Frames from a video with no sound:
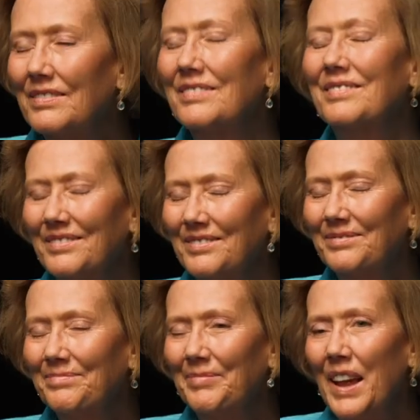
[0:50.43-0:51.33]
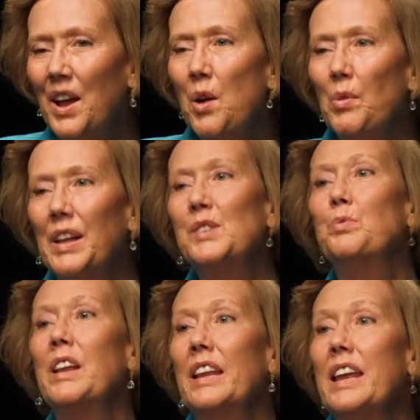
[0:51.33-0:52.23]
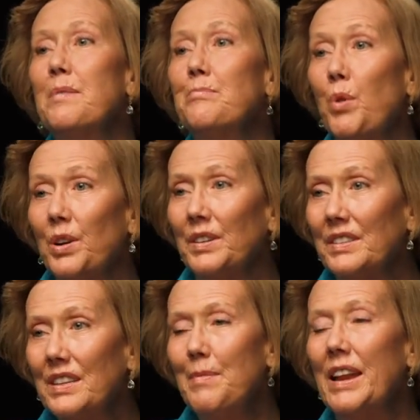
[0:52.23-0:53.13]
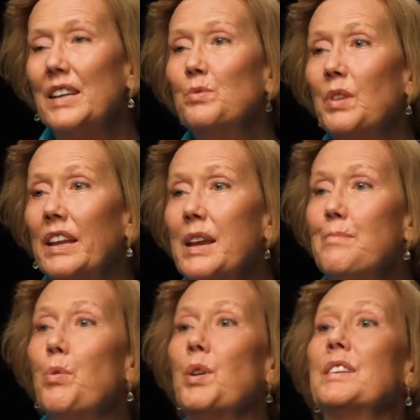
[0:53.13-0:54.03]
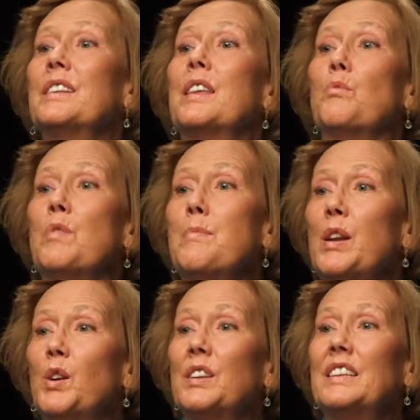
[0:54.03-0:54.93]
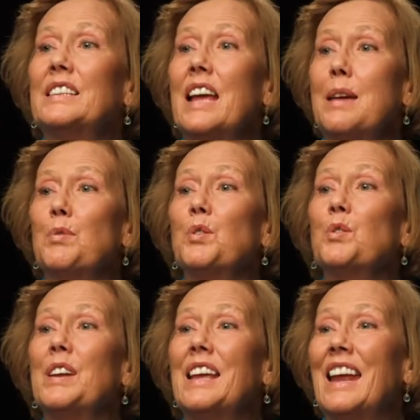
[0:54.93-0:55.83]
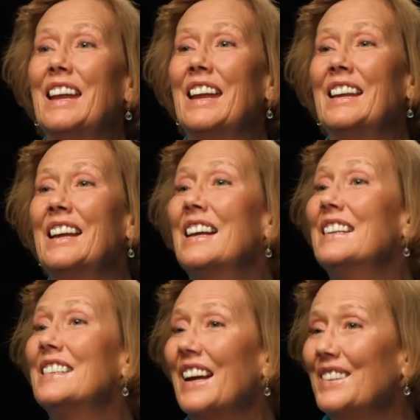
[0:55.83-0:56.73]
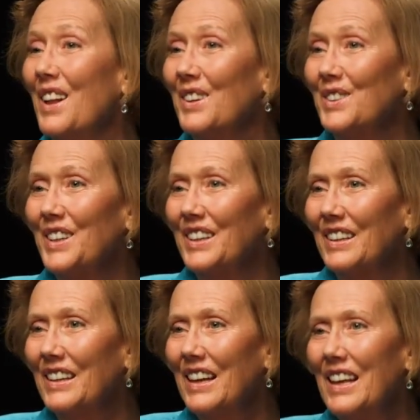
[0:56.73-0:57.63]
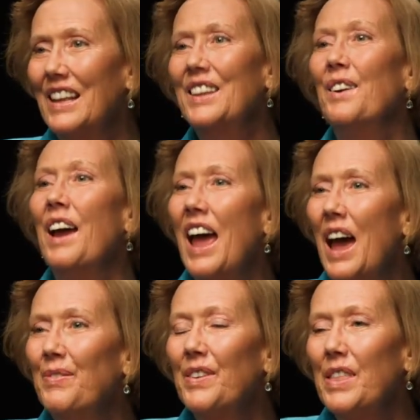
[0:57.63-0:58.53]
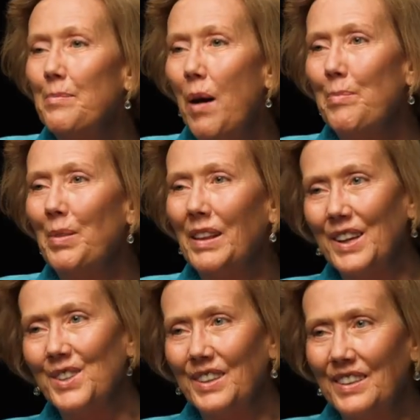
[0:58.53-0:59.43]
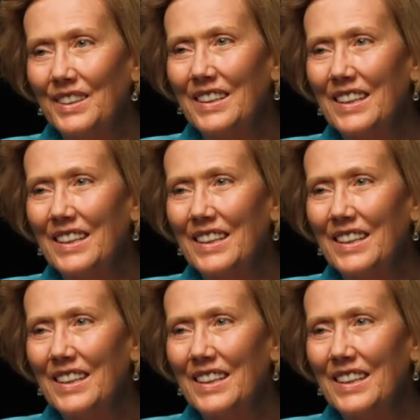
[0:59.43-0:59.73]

Mm-hmm. Well, it's really important. I mean, it's really important that women are at the table creating technology. They're half of the population.